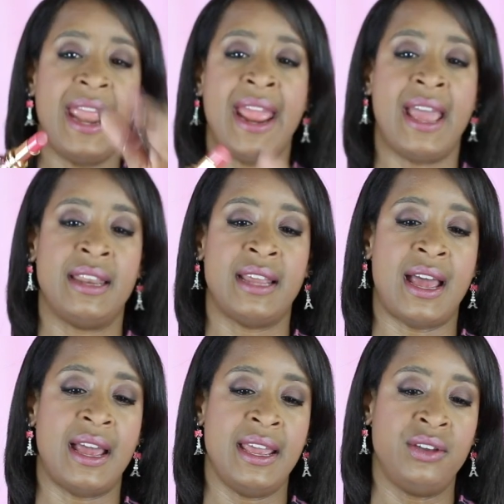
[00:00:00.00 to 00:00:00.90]
and
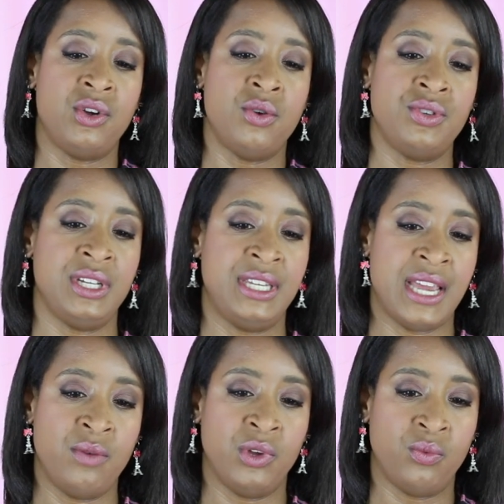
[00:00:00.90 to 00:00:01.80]
it goes
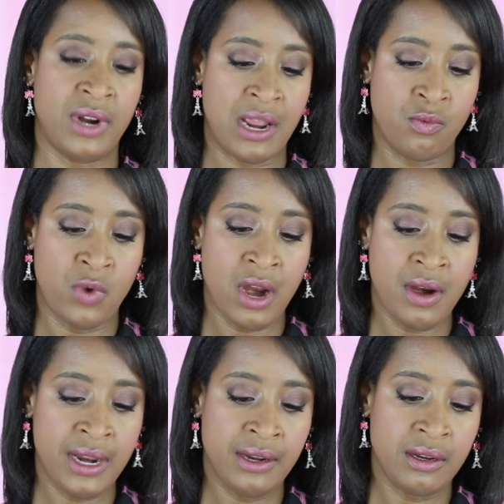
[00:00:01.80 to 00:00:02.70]
again with what I'm
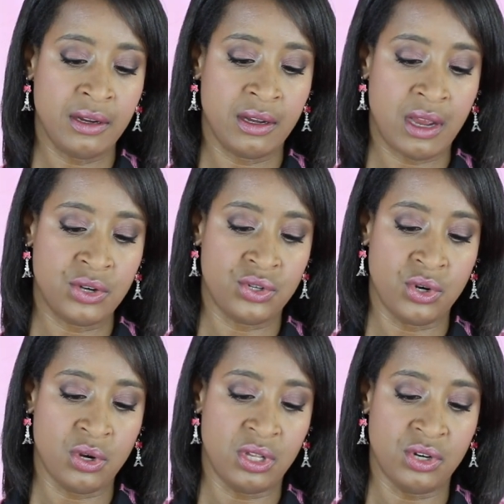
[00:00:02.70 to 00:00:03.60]
wearing. I'll show
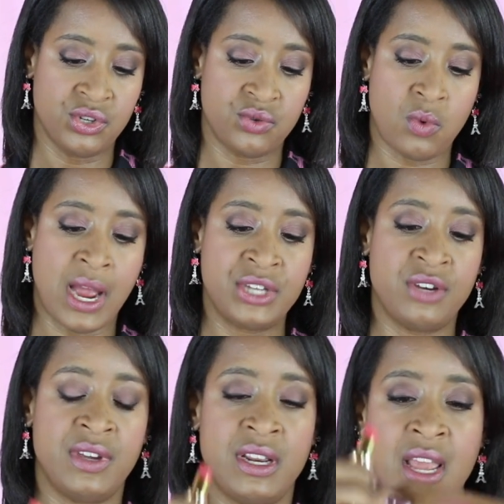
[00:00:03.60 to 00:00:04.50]
you a little swatch
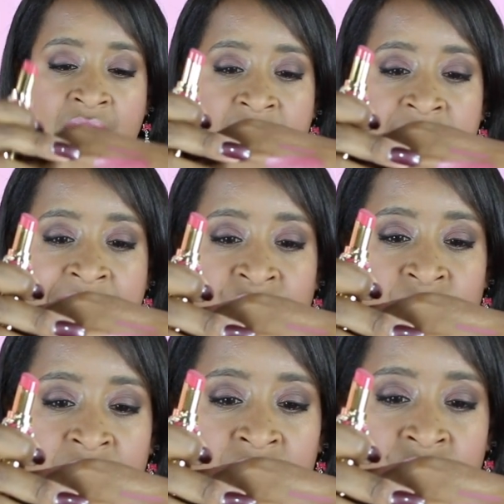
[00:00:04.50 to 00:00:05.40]
of it. That's
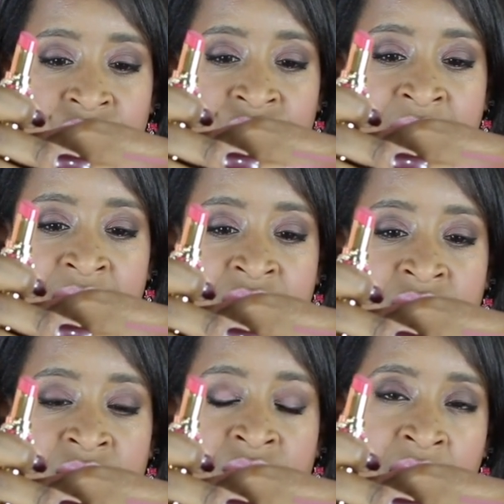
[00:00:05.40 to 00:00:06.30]
what it looks like. It's
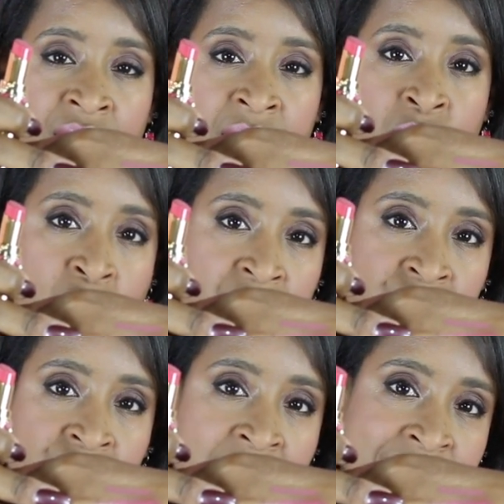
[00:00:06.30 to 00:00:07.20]
a very
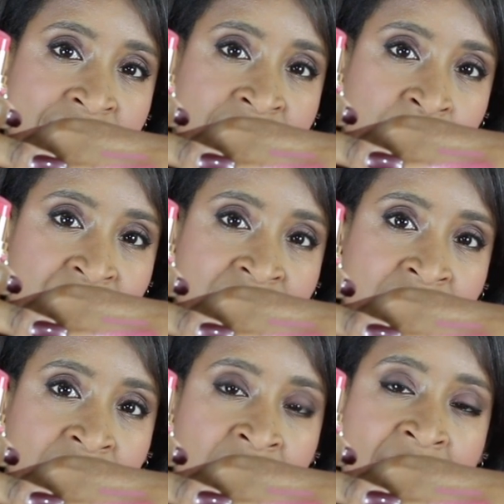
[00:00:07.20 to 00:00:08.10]
moisturizing
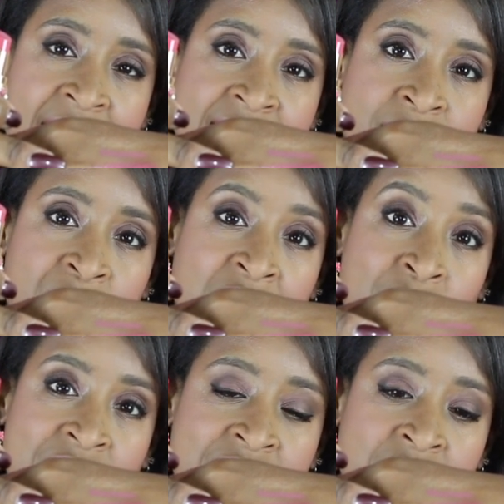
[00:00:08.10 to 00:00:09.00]
lipstick. It's
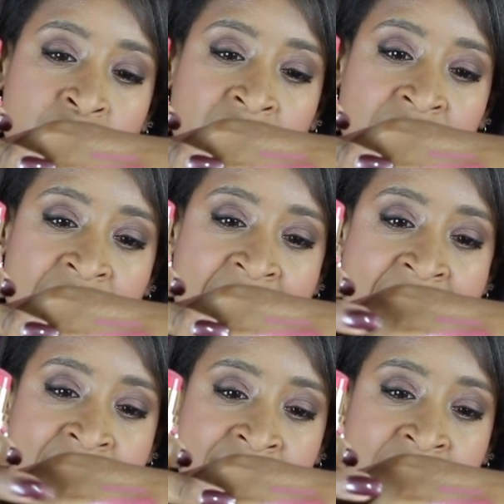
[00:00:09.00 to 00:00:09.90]
pigmented, but it
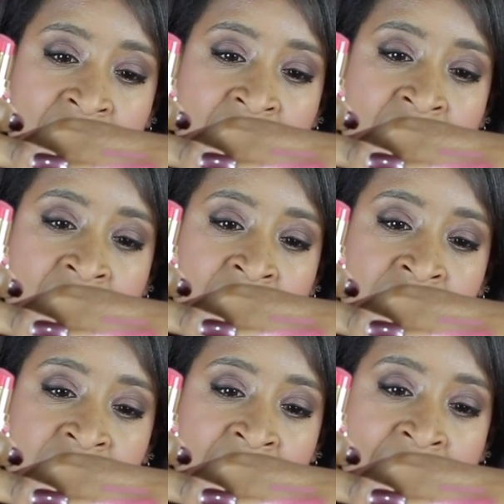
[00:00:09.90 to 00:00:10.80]
has a
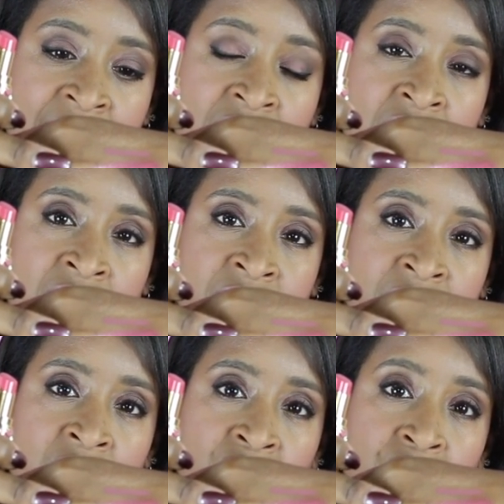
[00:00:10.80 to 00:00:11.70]
lot of
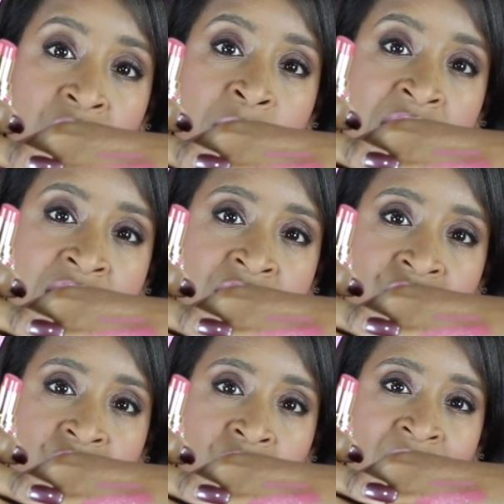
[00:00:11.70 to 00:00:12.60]

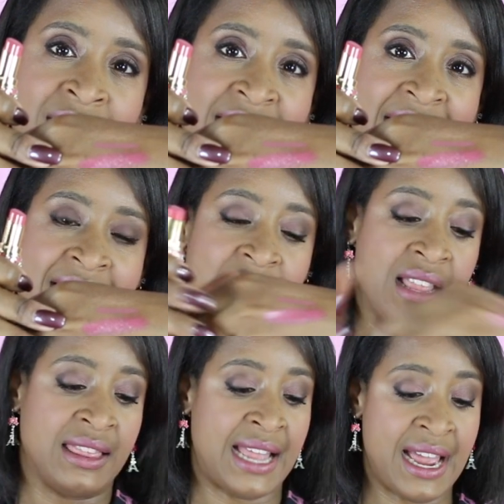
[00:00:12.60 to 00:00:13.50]
creaminess to it and
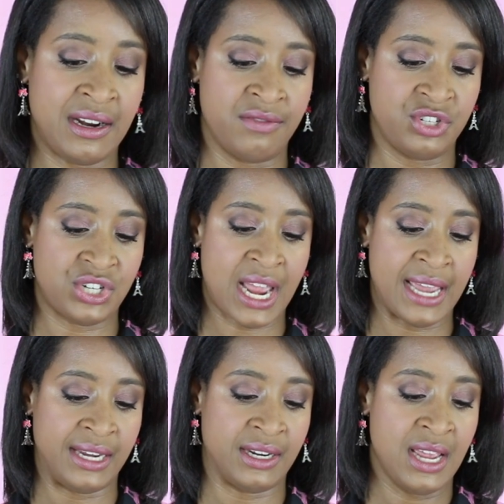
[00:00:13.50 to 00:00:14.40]
a lot of
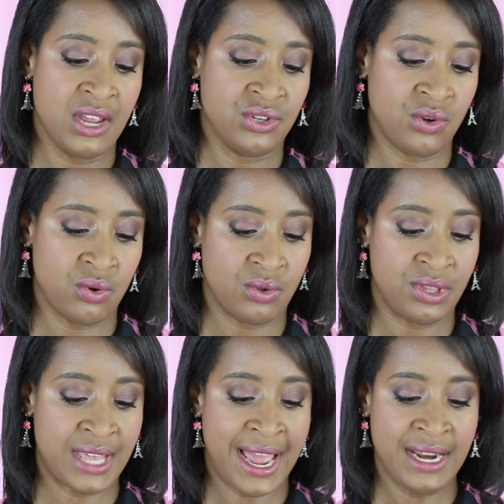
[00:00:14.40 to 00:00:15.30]
shine. So
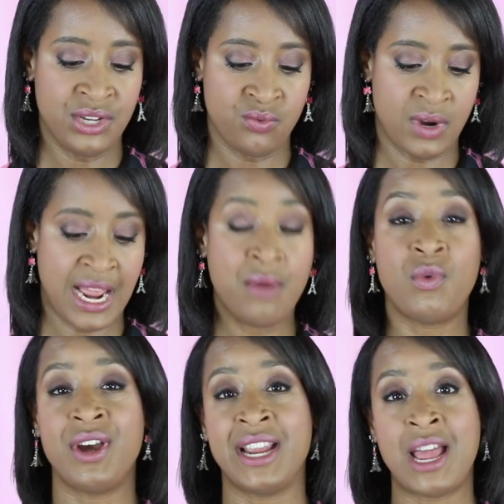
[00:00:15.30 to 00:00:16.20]
that is what I'm
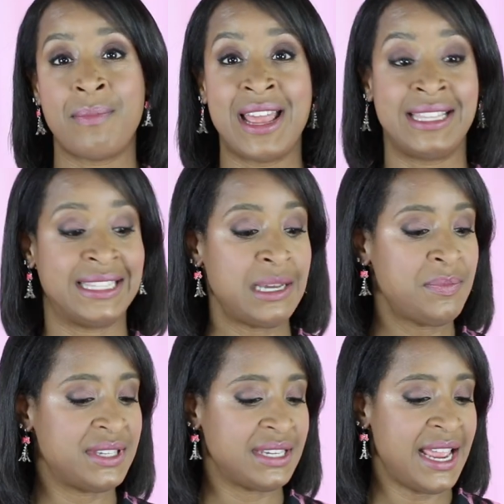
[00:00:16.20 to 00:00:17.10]
wearing on my
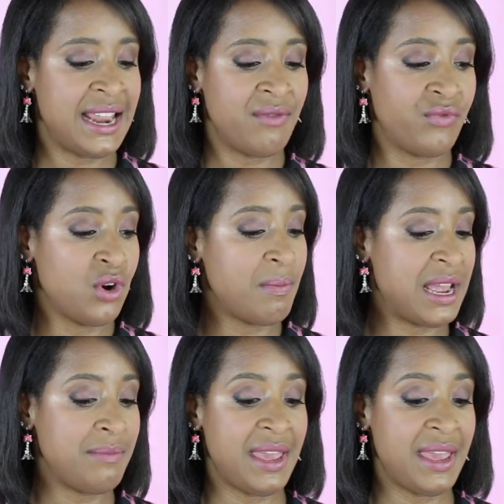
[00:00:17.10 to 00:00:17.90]
lips and for my